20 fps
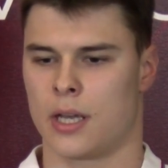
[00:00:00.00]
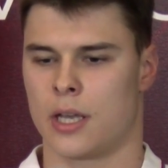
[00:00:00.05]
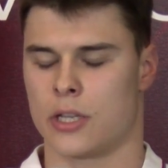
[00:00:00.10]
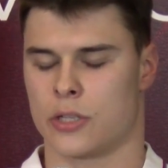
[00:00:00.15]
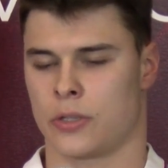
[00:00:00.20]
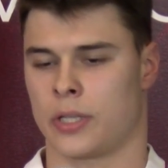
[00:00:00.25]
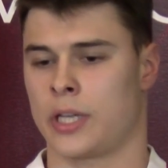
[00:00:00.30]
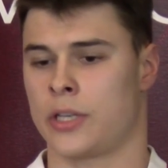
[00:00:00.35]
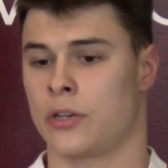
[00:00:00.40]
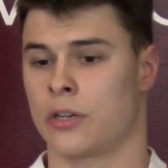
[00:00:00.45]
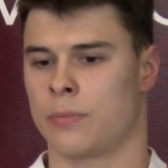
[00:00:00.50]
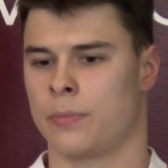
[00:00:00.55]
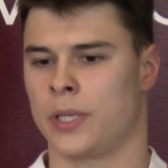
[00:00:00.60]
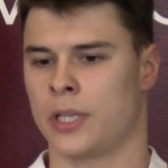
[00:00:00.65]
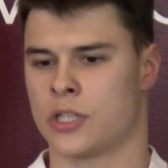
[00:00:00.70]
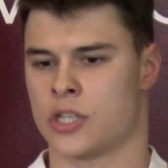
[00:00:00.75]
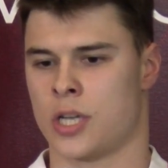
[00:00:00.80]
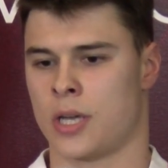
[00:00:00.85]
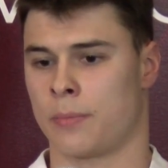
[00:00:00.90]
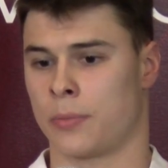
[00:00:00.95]
So that
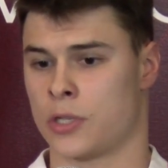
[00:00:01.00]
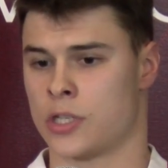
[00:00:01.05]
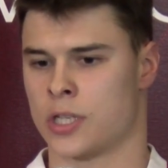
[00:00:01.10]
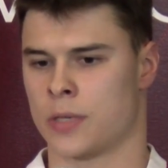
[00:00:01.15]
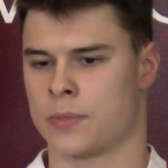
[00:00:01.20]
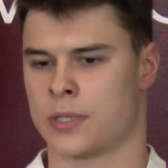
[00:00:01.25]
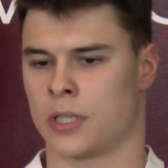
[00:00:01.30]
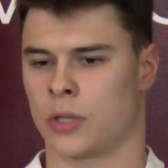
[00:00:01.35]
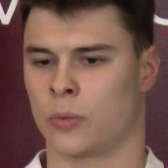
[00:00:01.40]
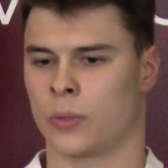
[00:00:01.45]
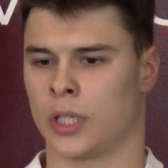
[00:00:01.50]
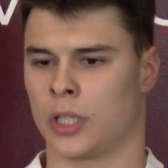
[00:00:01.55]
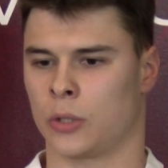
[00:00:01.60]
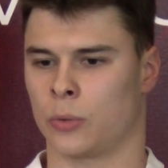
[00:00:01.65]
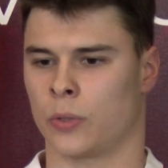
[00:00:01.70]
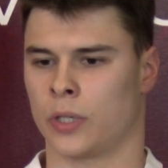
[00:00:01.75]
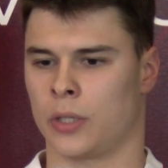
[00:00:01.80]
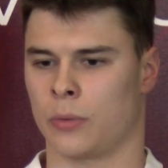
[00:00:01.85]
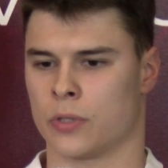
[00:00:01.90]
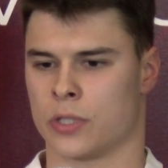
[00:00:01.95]
European Championships in
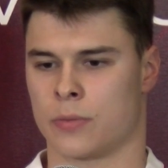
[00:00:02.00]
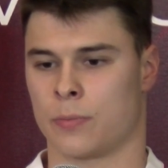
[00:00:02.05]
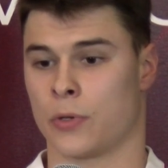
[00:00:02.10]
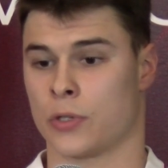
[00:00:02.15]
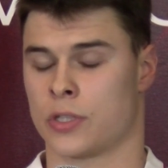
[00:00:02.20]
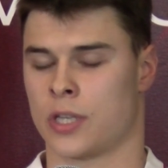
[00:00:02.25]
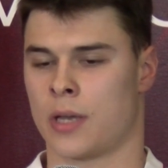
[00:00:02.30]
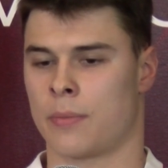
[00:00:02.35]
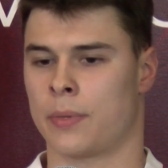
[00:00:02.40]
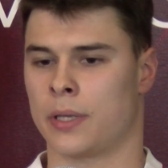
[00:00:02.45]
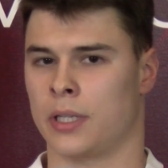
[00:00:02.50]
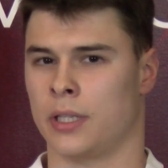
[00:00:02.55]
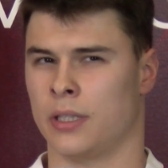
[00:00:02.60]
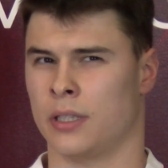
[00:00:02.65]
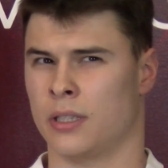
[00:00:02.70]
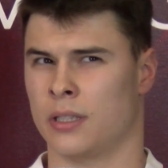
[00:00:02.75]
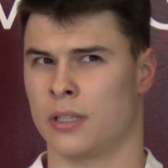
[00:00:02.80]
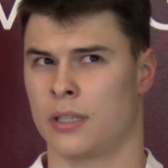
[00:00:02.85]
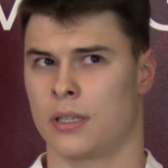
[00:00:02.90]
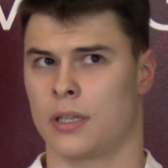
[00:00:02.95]
2020 was supposed to happen in,